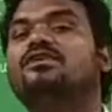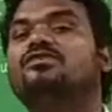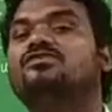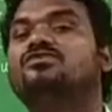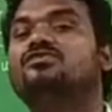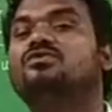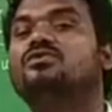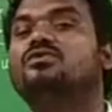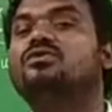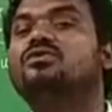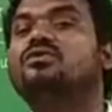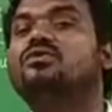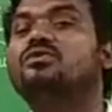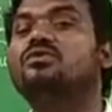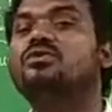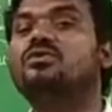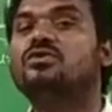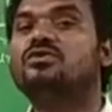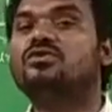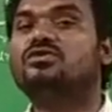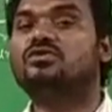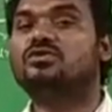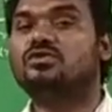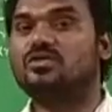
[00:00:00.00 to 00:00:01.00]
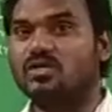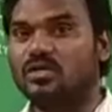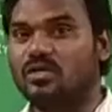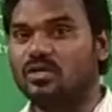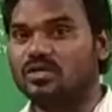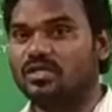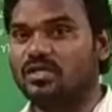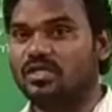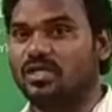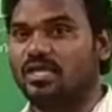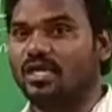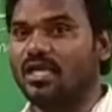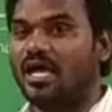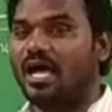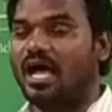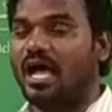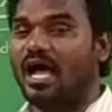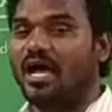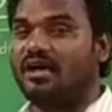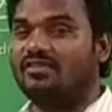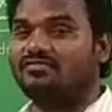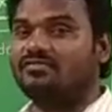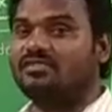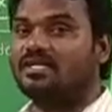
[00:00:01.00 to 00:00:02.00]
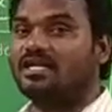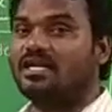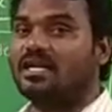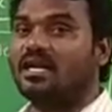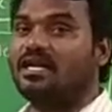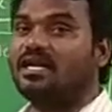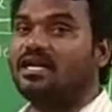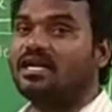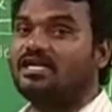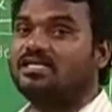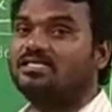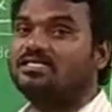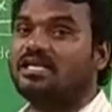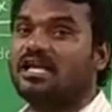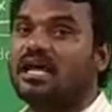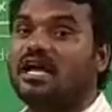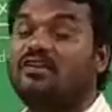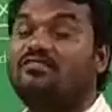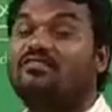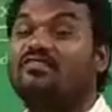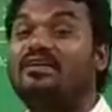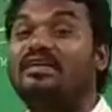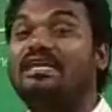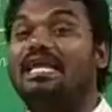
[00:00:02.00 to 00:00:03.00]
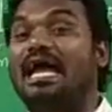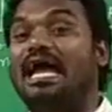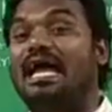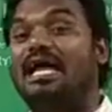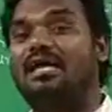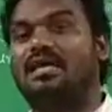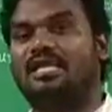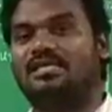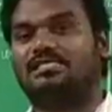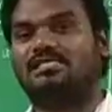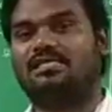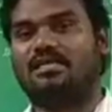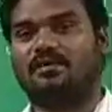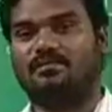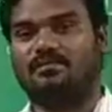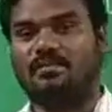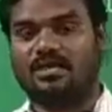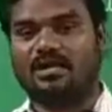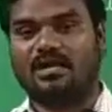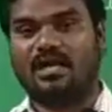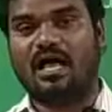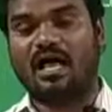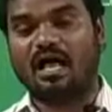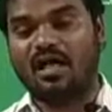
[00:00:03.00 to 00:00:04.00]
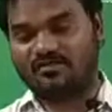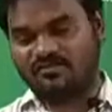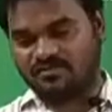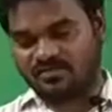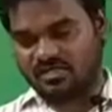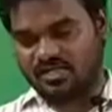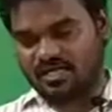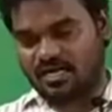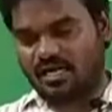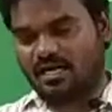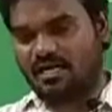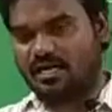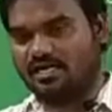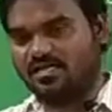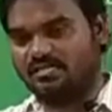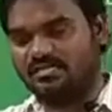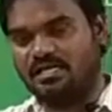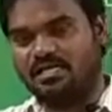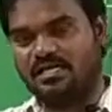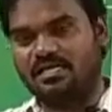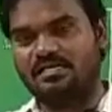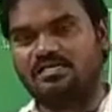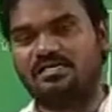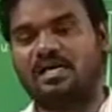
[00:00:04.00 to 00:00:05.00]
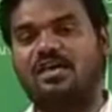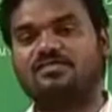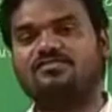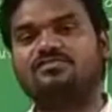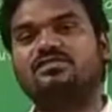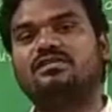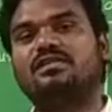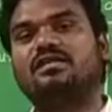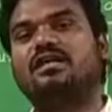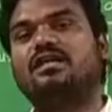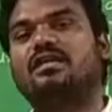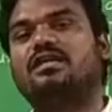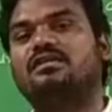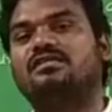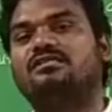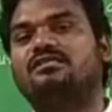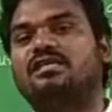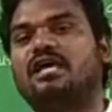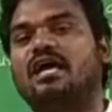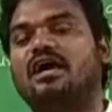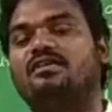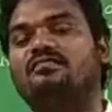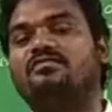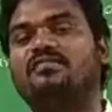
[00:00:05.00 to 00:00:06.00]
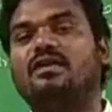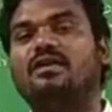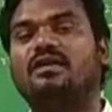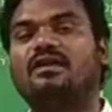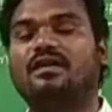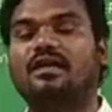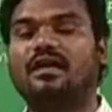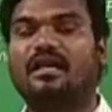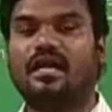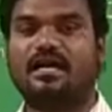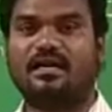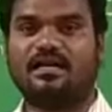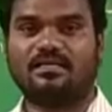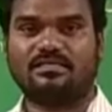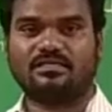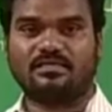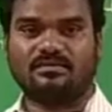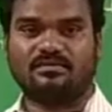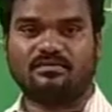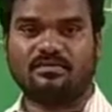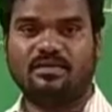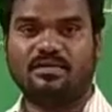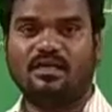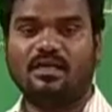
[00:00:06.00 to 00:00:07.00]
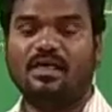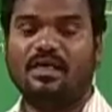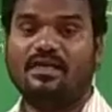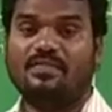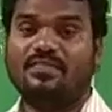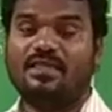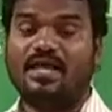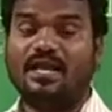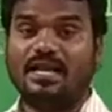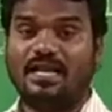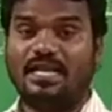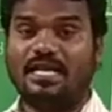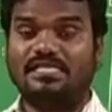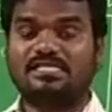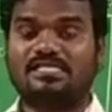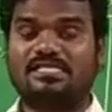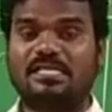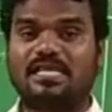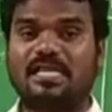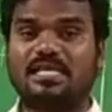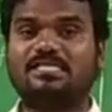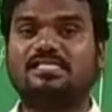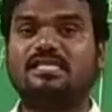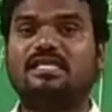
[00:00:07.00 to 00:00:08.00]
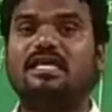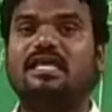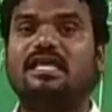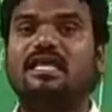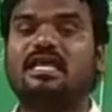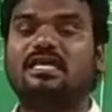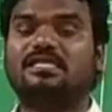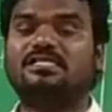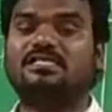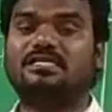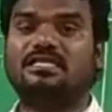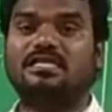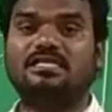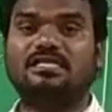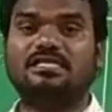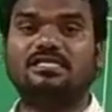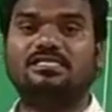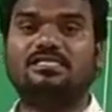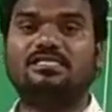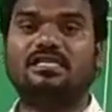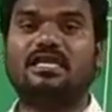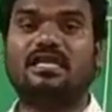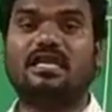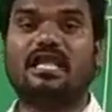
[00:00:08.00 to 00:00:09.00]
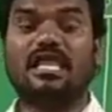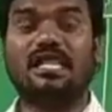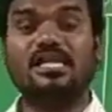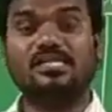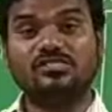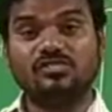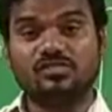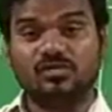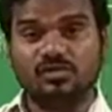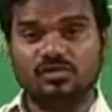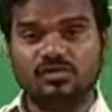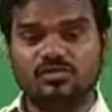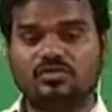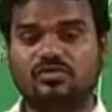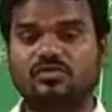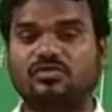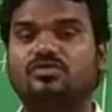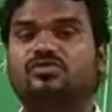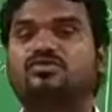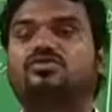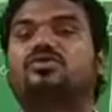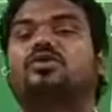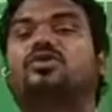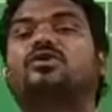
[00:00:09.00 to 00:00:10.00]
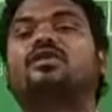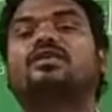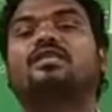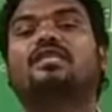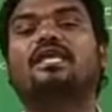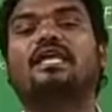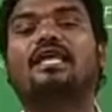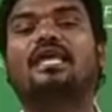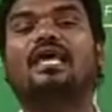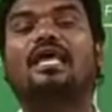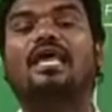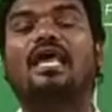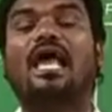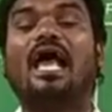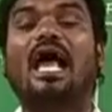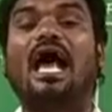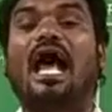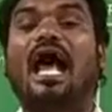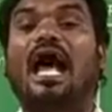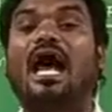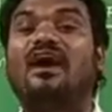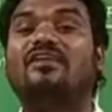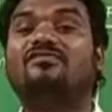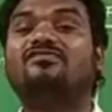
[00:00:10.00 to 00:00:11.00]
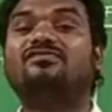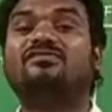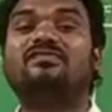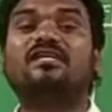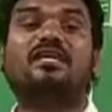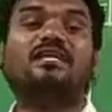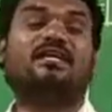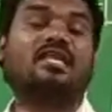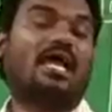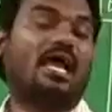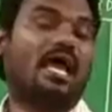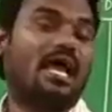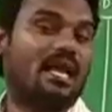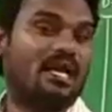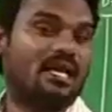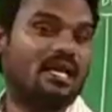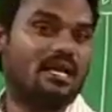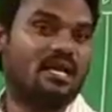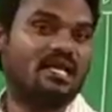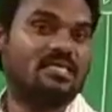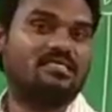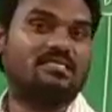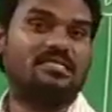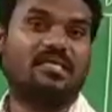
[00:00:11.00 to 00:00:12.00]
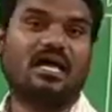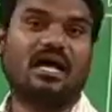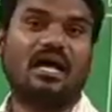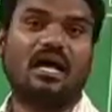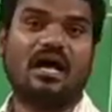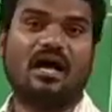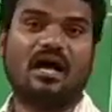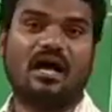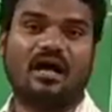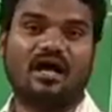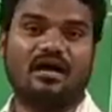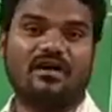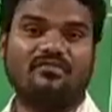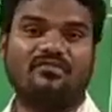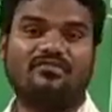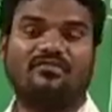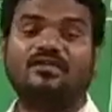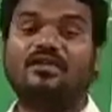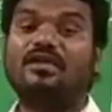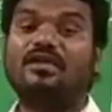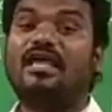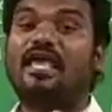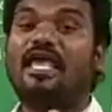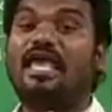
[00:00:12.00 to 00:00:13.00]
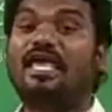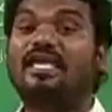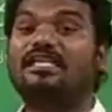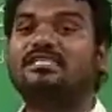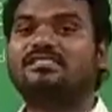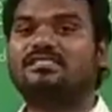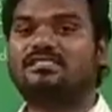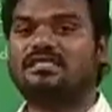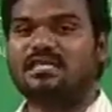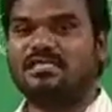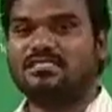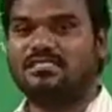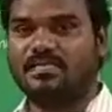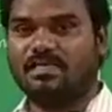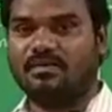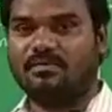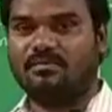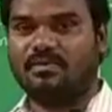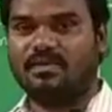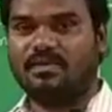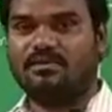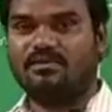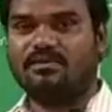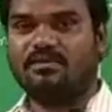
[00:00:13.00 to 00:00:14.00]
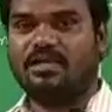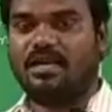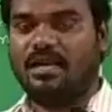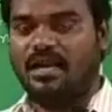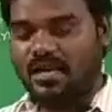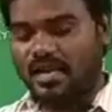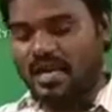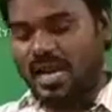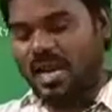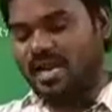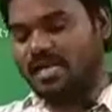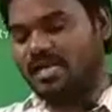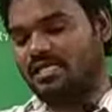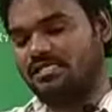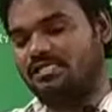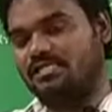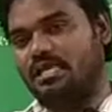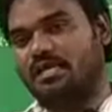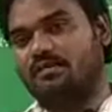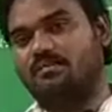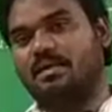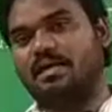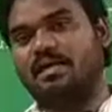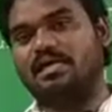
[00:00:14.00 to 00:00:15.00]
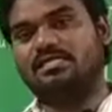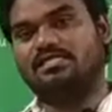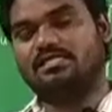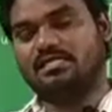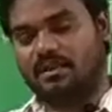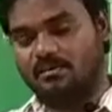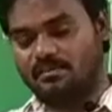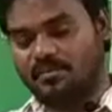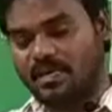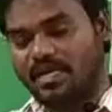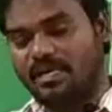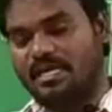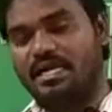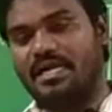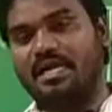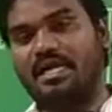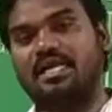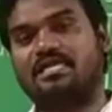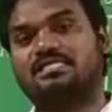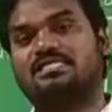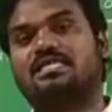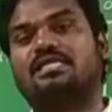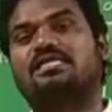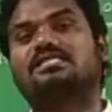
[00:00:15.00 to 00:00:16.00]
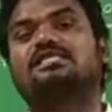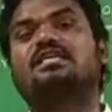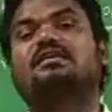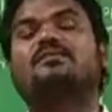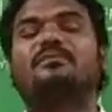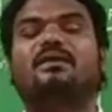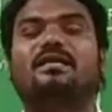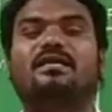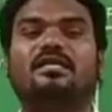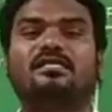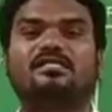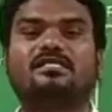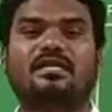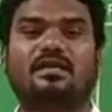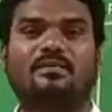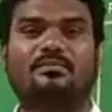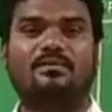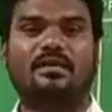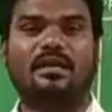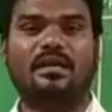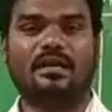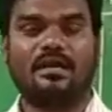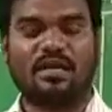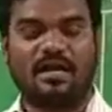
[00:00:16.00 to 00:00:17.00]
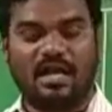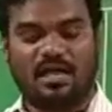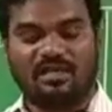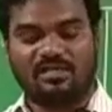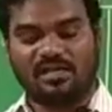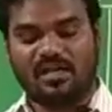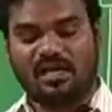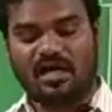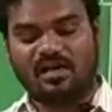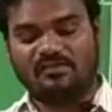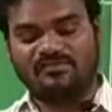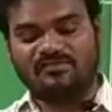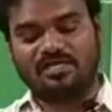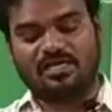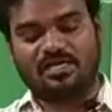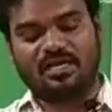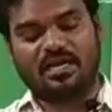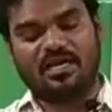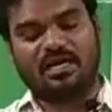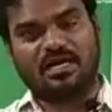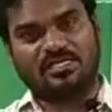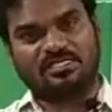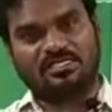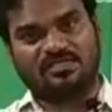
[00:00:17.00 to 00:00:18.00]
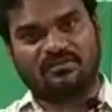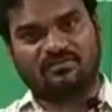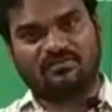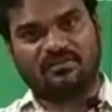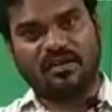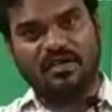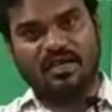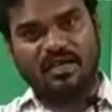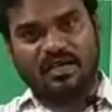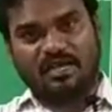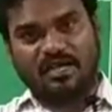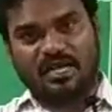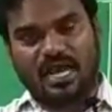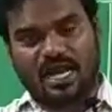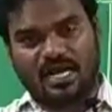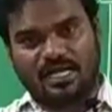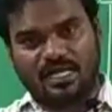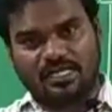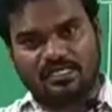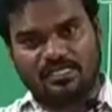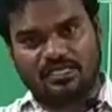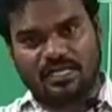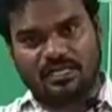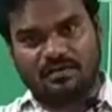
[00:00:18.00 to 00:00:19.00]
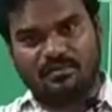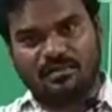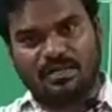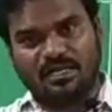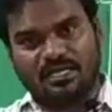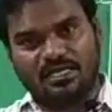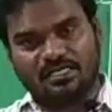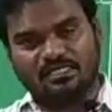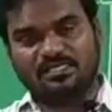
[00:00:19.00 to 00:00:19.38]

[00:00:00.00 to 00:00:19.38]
to store the offset address of data segment. Offset address, that is offset address of data segment. Then destination index register is used to store the offset address of extra segment. Data segment is completed, extra segment is completed. Offset address of data segment is